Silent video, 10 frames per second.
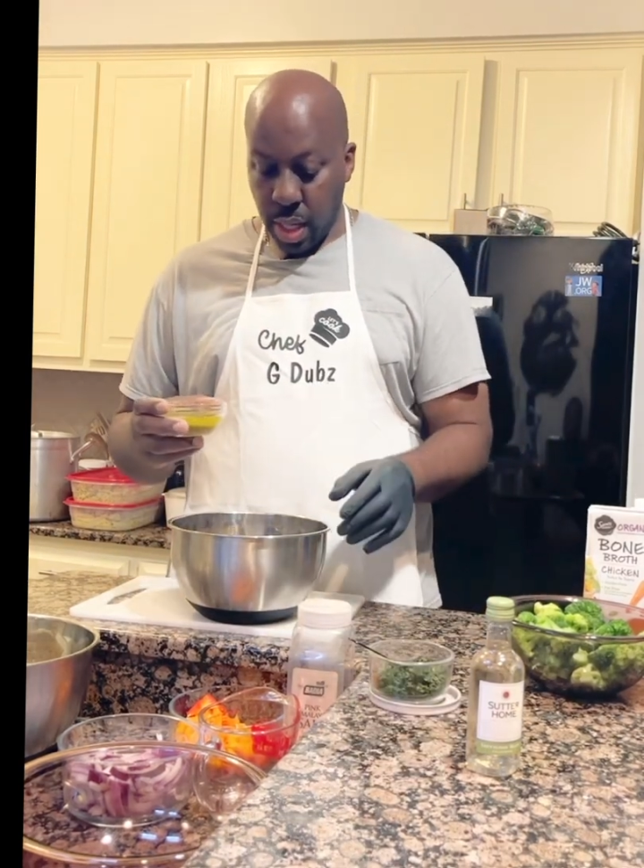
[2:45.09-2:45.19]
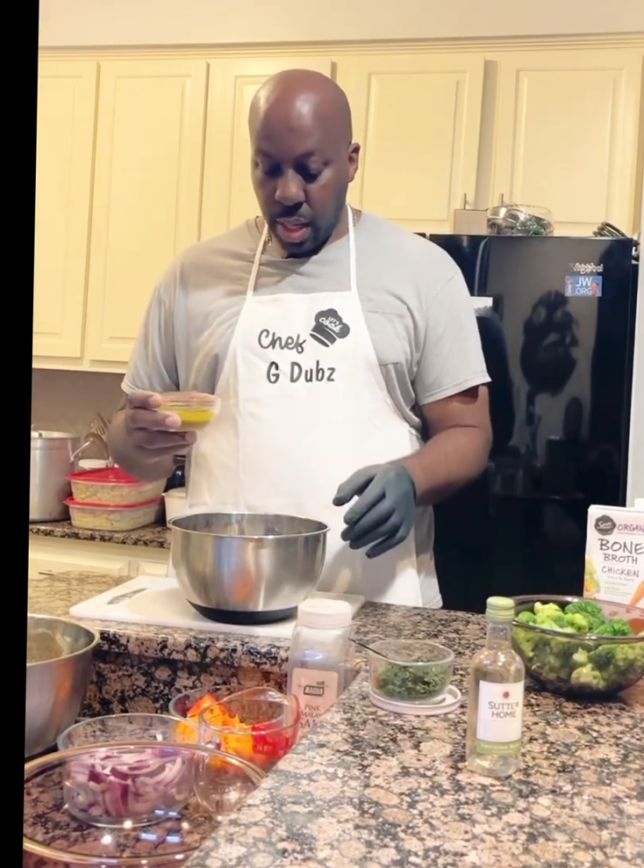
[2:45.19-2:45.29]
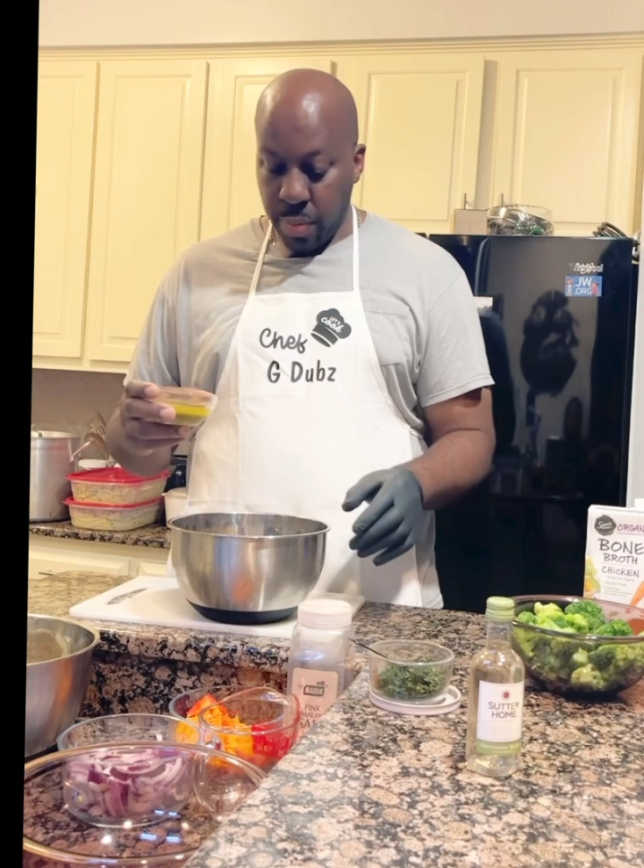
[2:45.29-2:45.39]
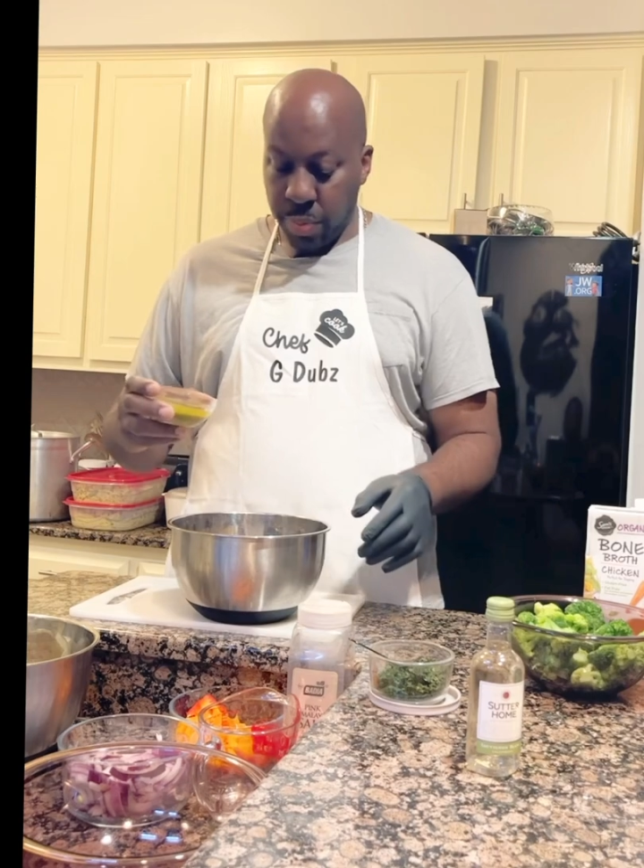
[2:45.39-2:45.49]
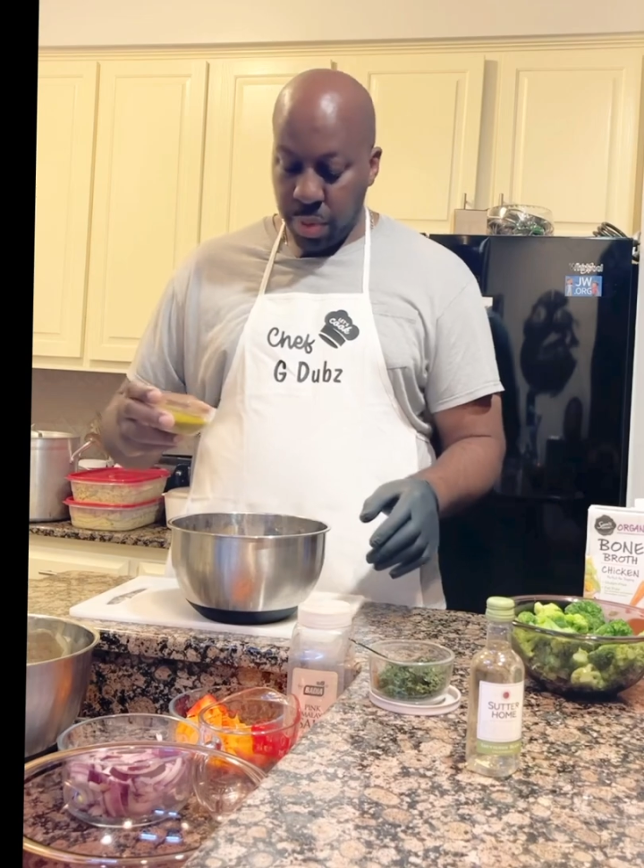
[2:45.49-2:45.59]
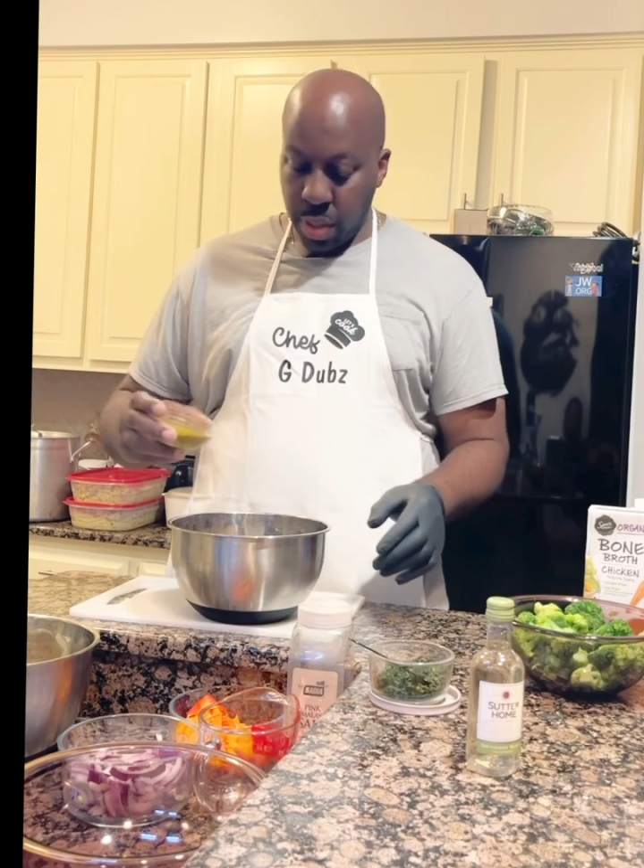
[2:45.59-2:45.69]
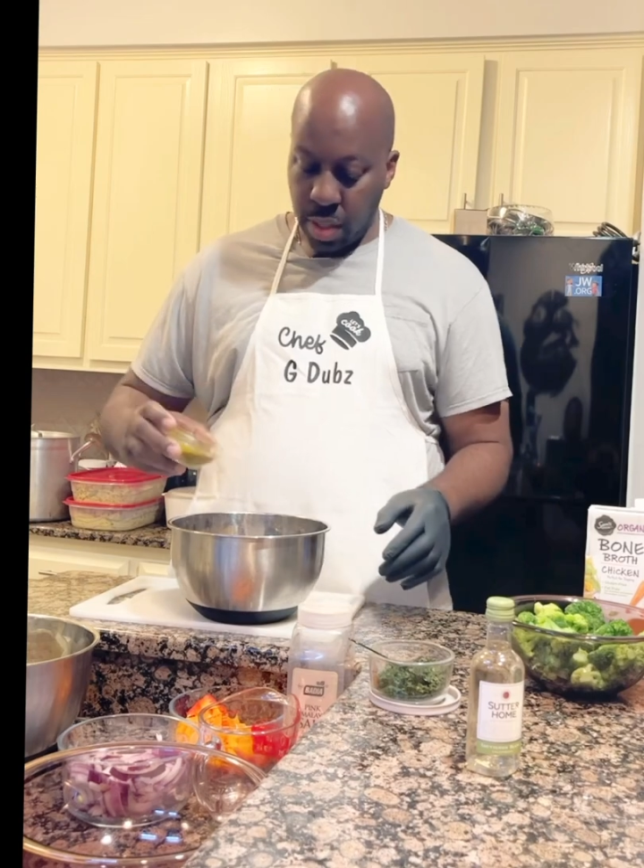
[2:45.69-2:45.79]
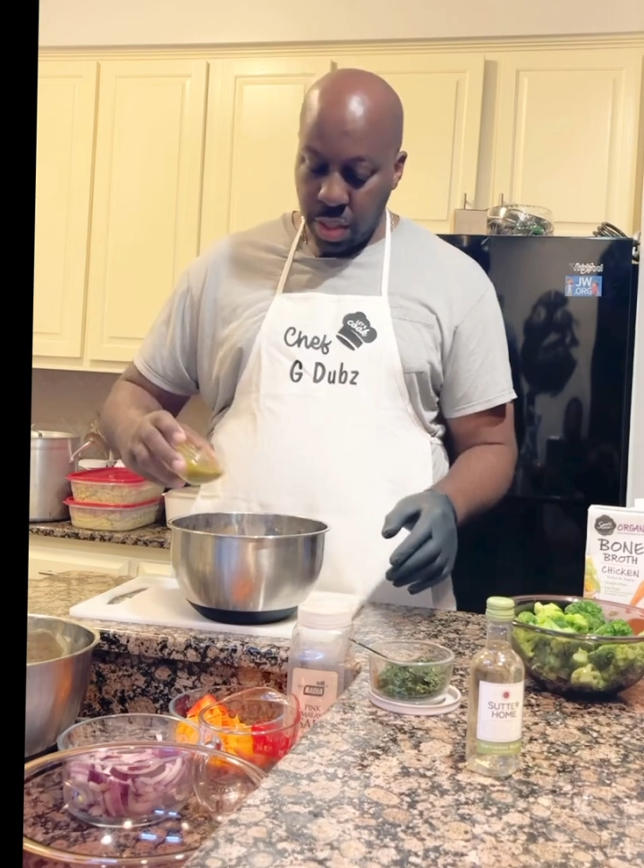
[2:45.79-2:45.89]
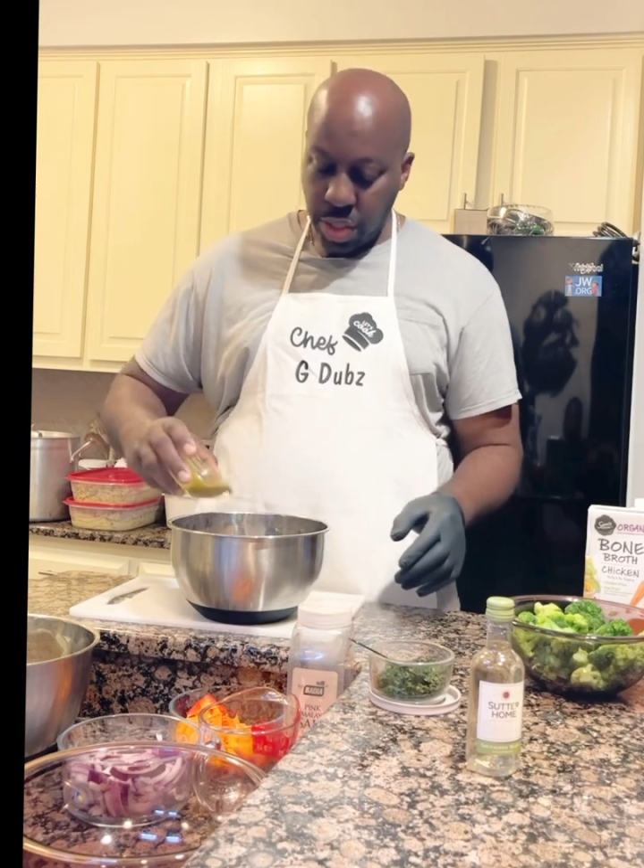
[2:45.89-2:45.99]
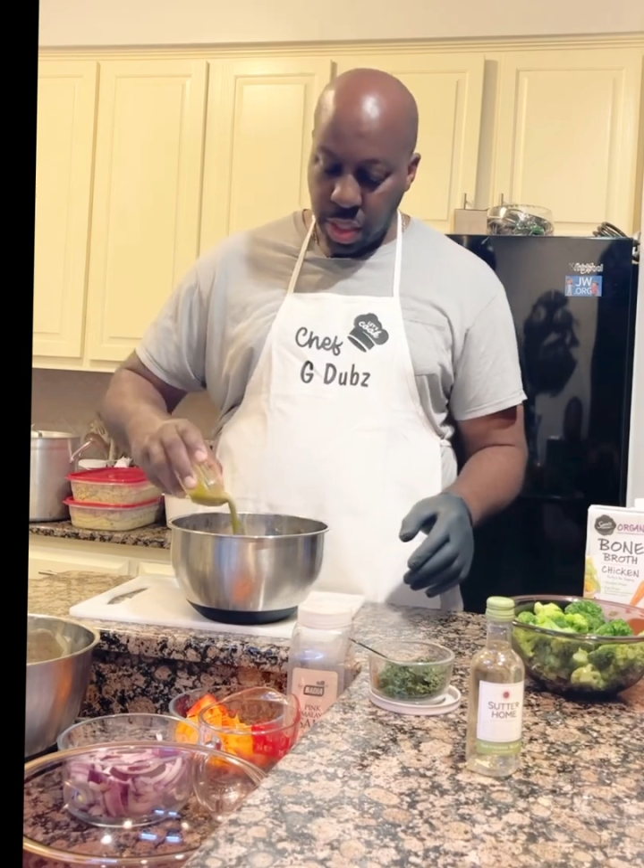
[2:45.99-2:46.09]
I'm gonna put it
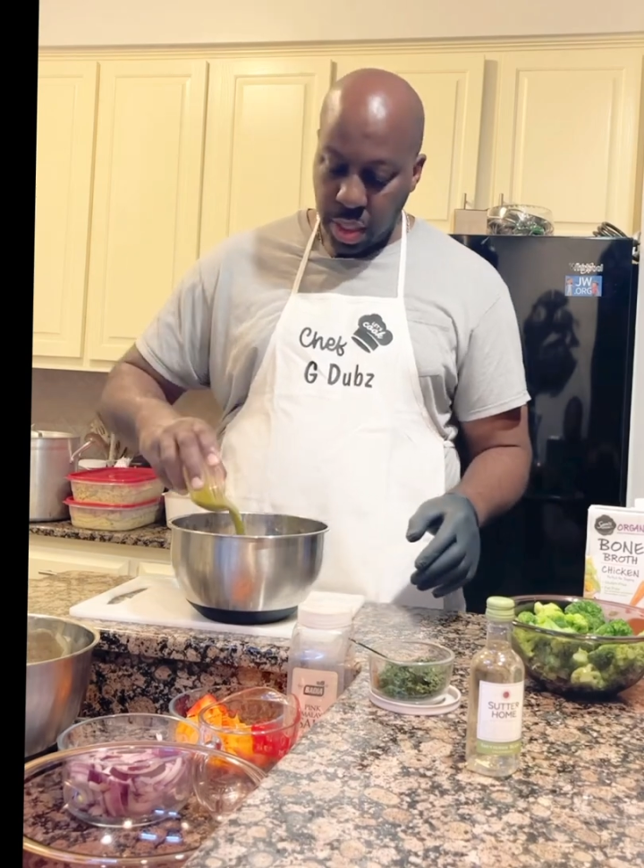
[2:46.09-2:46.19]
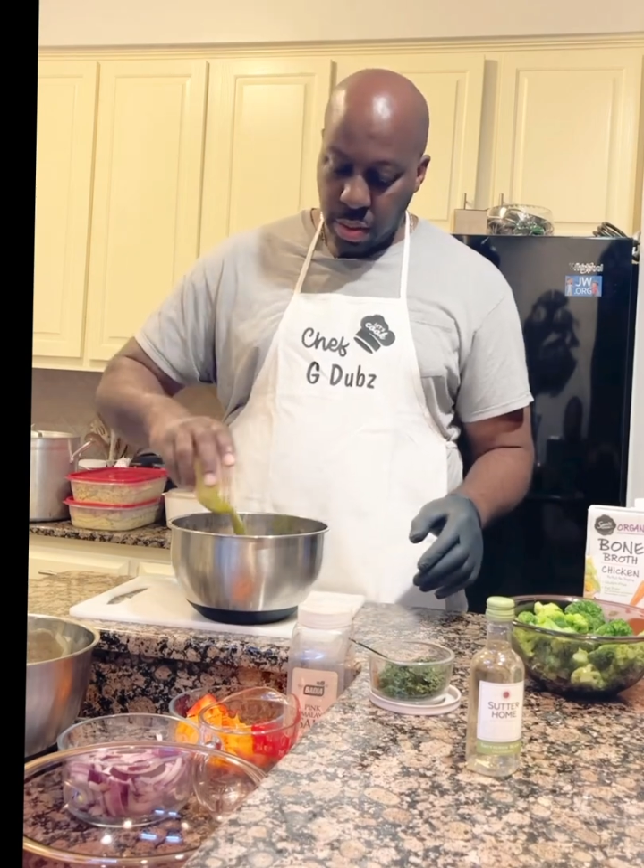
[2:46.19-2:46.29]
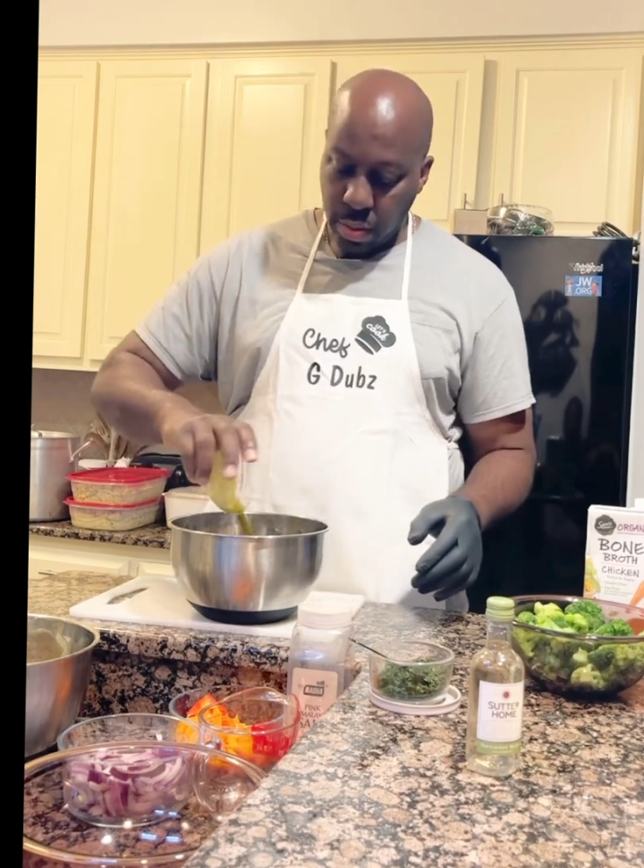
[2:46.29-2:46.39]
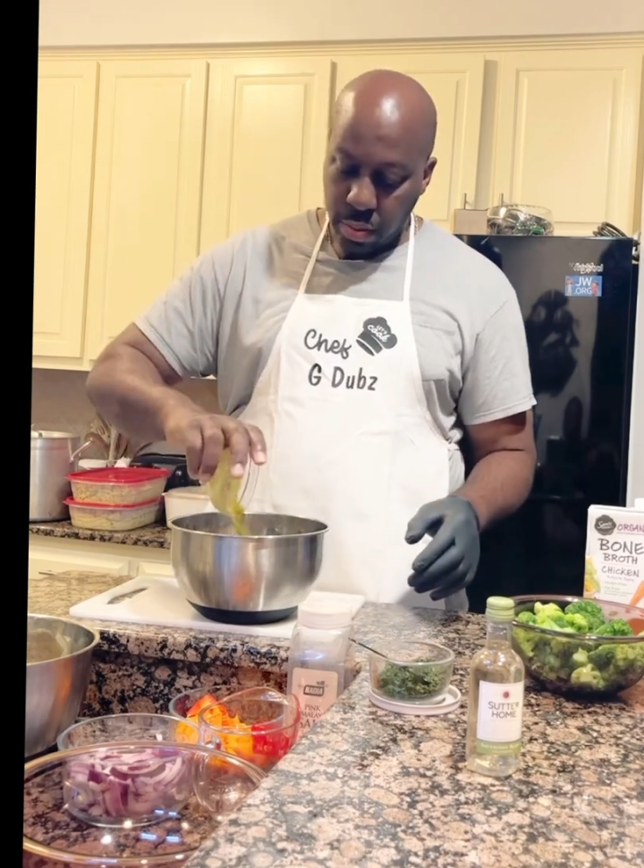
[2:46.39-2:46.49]
in the chicken.